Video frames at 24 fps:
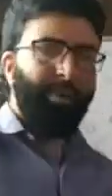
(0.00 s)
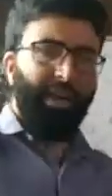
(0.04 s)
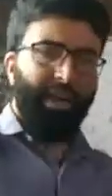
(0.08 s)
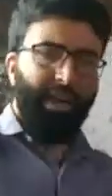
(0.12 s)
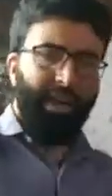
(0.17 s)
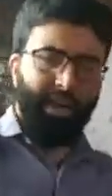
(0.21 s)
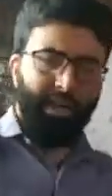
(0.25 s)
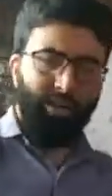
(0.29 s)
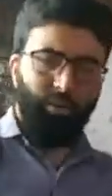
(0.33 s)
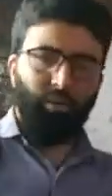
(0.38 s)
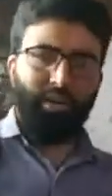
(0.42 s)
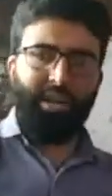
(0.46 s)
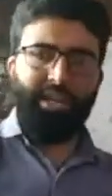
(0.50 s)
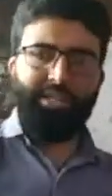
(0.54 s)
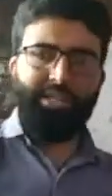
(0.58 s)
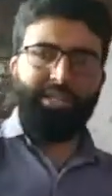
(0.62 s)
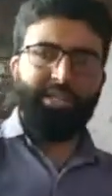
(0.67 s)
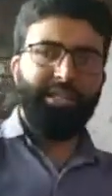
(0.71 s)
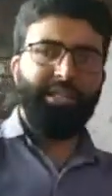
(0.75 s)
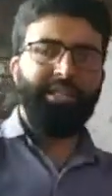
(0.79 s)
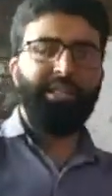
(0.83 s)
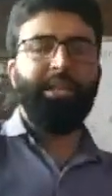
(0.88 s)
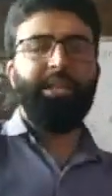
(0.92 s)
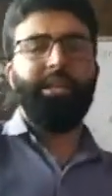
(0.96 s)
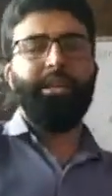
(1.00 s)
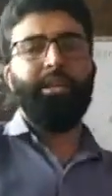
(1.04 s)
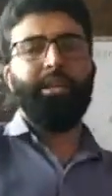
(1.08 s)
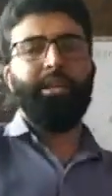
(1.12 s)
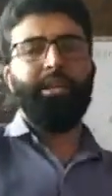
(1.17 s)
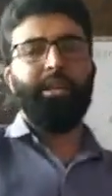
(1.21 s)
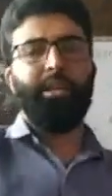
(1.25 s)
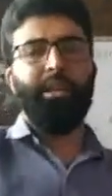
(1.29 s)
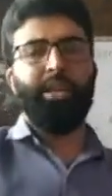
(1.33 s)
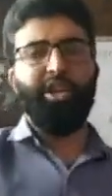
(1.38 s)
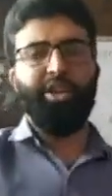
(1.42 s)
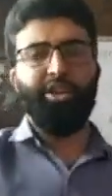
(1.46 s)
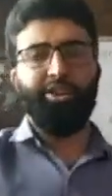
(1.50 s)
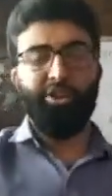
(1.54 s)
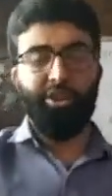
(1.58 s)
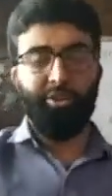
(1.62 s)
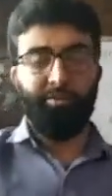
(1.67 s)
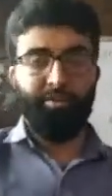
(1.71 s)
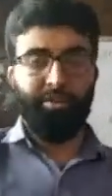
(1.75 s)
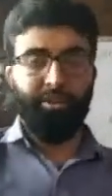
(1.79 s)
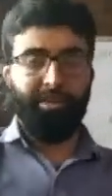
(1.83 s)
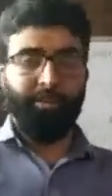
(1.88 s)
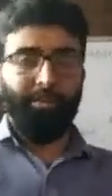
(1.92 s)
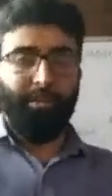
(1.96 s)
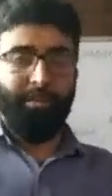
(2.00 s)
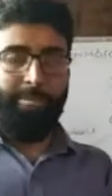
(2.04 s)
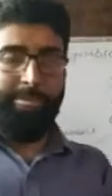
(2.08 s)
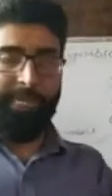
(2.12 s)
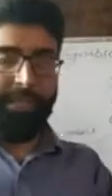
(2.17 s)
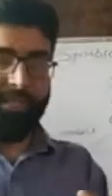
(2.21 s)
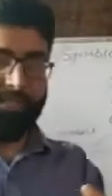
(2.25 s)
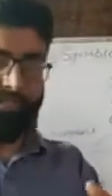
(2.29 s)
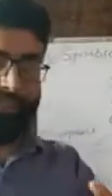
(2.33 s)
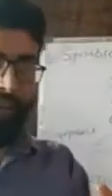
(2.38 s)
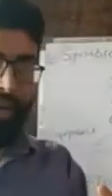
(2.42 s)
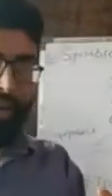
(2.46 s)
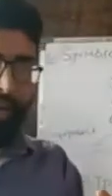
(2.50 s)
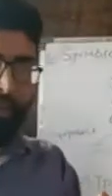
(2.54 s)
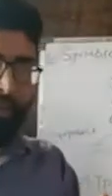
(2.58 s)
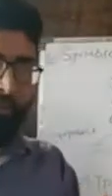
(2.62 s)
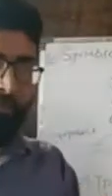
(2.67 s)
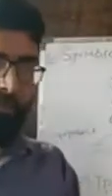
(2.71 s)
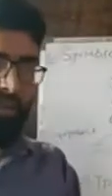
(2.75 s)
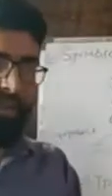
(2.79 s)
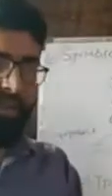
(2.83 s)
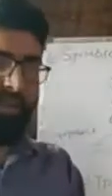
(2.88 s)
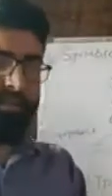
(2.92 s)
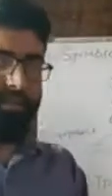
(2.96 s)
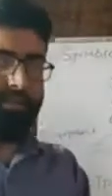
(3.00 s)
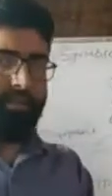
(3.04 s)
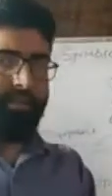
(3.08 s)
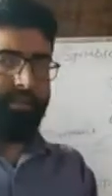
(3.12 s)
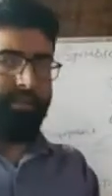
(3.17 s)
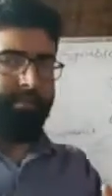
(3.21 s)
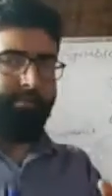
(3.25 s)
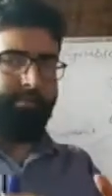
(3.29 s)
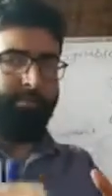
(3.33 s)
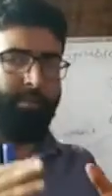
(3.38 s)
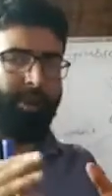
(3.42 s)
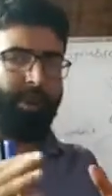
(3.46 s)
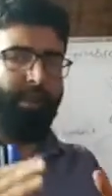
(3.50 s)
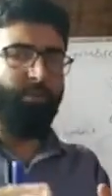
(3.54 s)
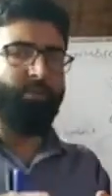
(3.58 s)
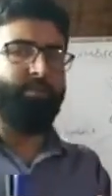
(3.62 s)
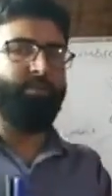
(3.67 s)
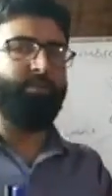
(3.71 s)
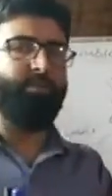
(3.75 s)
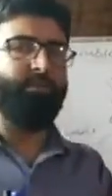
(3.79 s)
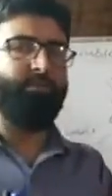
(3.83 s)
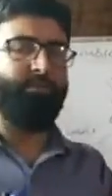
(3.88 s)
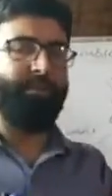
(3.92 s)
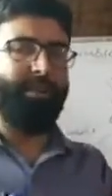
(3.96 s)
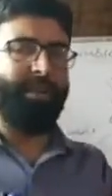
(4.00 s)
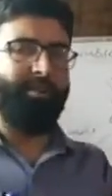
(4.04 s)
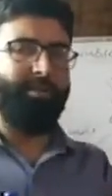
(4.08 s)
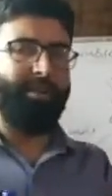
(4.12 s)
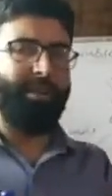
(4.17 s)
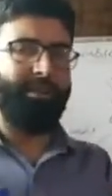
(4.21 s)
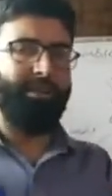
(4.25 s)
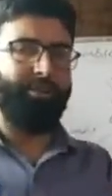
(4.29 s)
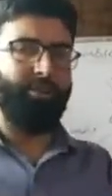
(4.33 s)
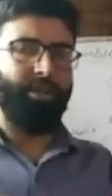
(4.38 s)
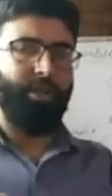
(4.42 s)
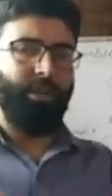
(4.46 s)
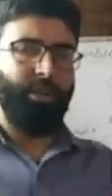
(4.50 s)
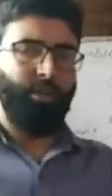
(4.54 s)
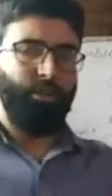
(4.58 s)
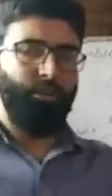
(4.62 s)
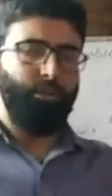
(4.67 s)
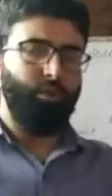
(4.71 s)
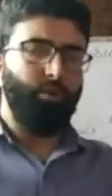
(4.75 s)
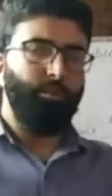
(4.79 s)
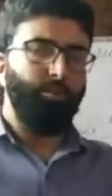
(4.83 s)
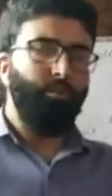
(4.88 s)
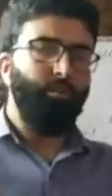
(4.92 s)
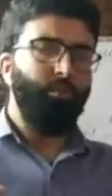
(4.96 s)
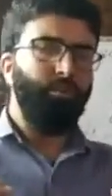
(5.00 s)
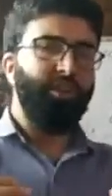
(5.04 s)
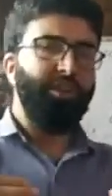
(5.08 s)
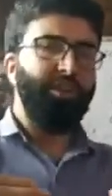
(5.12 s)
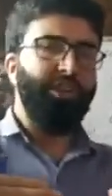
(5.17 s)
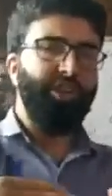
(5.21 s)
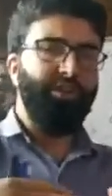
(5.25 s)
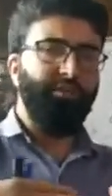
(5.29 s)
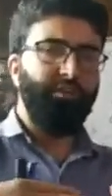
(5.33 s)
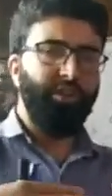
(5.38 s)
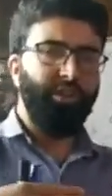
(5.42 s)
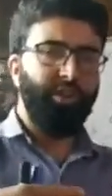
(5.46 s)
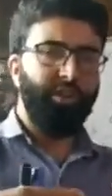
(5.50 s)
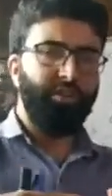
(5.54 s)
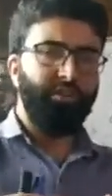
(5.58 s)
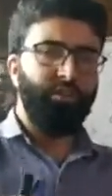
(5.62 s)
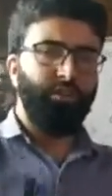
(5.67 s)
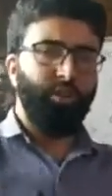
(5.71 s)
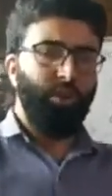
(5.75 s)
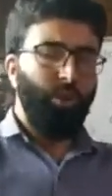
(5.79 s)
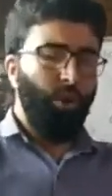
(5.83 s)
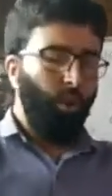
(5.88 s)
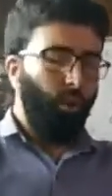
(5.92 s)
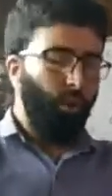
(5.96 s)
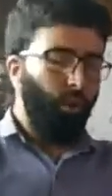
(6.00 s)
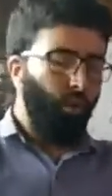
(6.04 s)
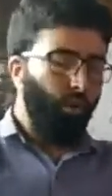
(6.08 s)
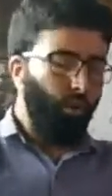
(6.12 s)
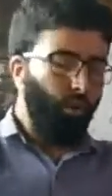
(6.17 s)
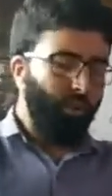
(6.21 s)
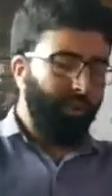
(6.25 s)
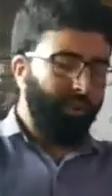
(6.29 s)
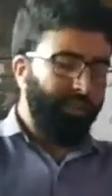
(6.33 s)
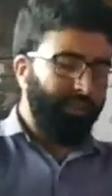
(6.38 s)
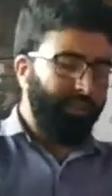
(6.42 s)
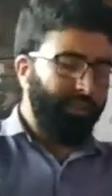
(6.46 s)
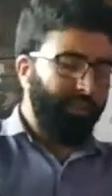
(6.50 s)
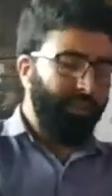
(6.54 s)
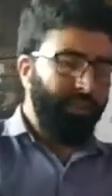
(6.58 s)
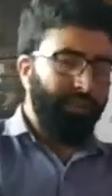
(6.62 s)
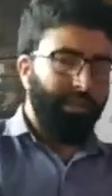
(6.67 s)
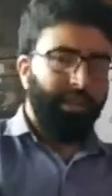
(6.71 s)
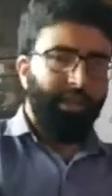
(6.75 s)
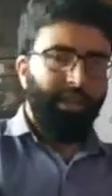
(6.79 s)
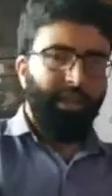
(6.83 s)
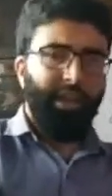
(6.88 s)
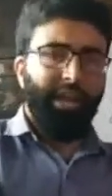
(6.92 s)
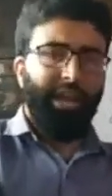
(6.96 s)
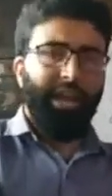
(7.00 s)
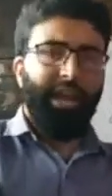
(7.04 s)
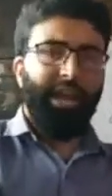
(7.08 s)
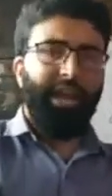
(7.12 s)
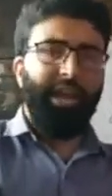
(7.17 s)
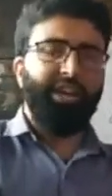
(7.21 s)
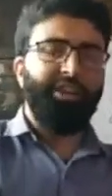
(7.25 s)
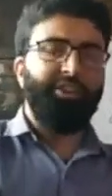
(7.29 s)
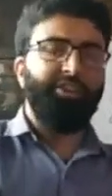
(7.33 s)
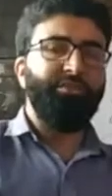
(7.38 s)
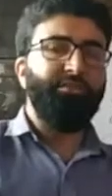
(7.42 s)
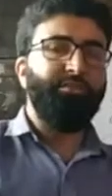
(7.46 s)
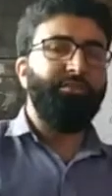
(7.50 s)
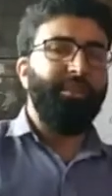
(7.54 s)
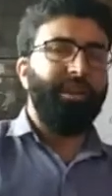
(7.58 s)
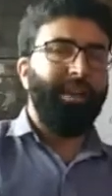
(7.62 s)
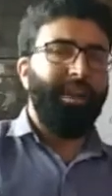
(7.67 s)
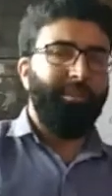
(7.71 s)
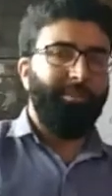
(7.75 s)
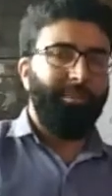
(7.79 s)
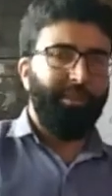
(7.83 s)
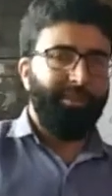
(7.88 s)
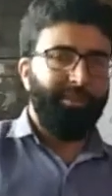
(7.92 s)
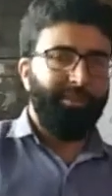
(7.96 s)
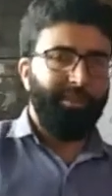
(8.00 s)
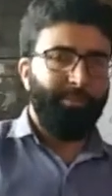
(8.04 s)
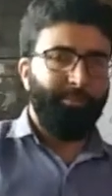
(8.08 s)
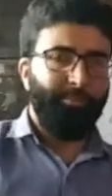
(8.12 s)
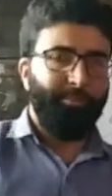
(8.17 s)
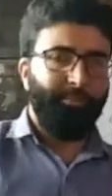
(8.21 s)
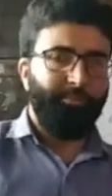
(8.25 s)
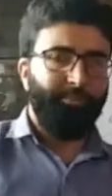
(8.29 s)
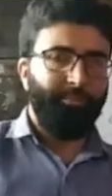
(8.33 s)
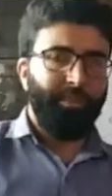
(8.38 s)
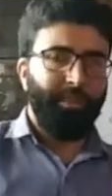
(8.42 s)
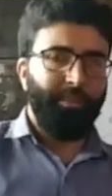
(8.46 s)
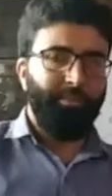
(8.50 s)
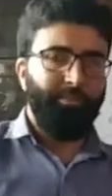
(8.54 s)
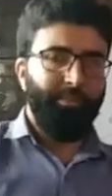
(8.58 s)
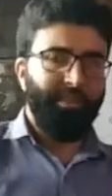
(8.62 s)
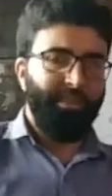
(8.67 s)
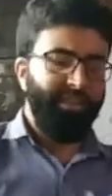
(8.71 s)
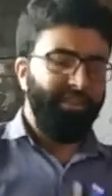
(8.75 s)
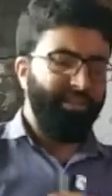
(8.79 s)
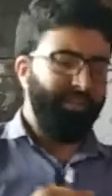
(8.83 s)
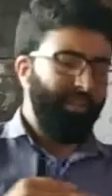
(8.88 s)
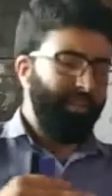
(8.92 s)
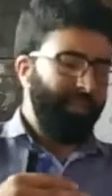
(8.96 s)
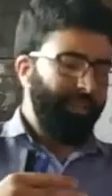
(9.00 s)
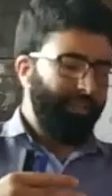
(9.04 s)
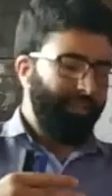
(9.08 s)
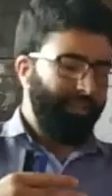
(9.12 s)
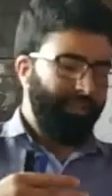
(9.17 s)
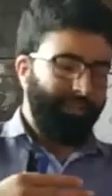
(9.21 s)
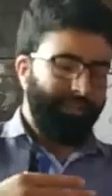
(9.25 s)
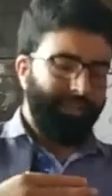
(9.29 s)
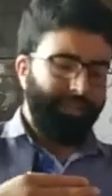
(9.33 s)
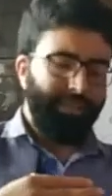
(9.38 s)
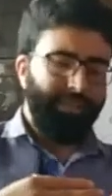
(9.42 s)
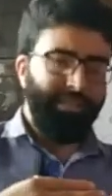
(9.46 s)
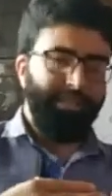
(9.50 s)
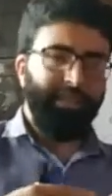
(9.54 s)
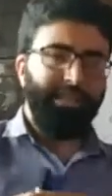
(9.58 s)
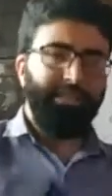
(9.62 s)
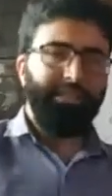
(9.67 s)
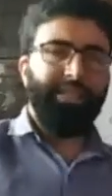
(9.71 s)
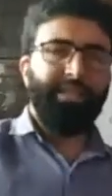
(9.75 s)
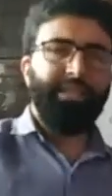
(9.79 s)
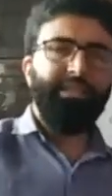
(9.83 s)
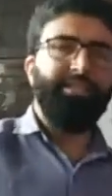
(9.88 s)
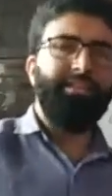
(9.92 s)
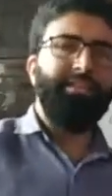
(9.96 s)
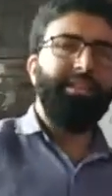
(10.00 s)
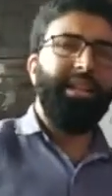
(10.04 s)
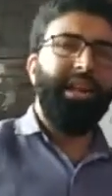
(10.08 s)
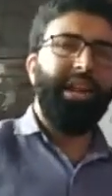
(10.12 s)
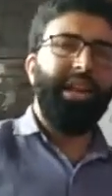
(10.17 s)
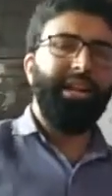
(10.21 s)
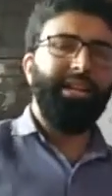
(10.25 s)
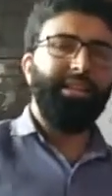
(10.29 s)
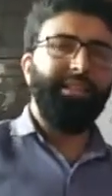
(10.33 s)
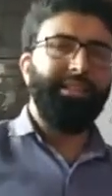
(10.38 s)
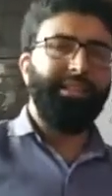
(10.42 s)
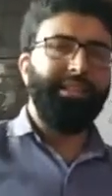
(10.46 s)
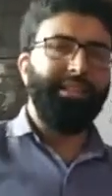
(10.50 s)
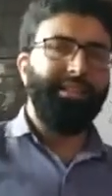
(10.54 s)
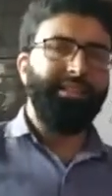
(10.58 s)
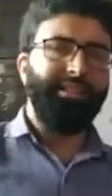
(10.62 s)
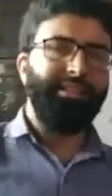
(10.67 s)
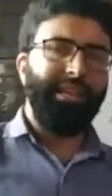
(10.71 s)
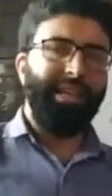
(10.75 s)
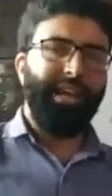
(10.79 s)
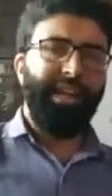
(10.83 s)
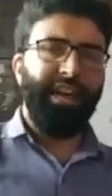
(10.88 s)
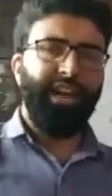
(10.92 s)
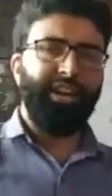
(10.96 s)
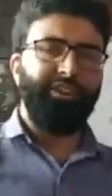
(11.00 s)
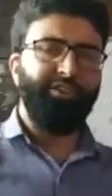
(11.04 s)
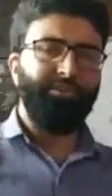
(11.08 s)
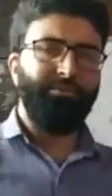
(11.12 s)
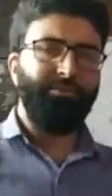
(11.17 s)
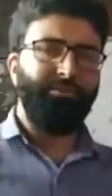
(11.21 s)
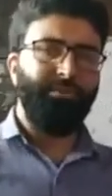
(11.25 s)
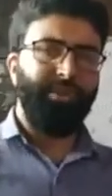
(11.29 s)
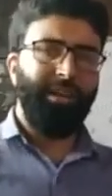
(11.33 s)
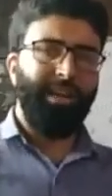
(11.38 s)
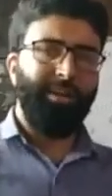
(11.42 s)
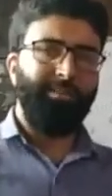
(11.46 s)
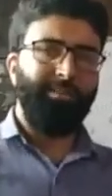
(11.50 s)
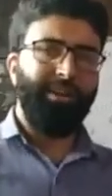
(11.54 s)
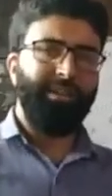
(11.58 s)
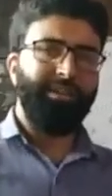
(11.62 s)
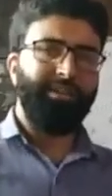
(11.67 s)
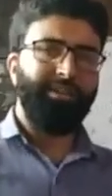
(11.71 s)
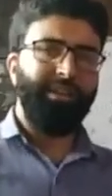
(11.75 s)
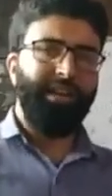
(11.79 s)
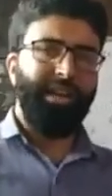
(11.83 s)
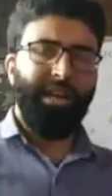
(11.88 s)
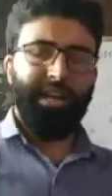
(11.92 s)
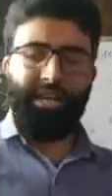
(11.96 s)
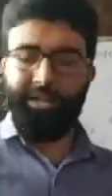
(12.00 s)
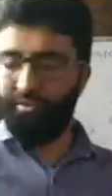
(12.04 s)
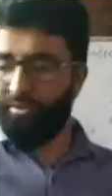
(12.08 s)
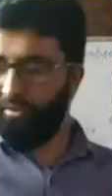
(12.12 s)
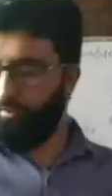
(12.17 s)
hydrolyzing the ATP, that makes the myosin filaments to move inwards over the actin filament. Means they slide, these actin filament and this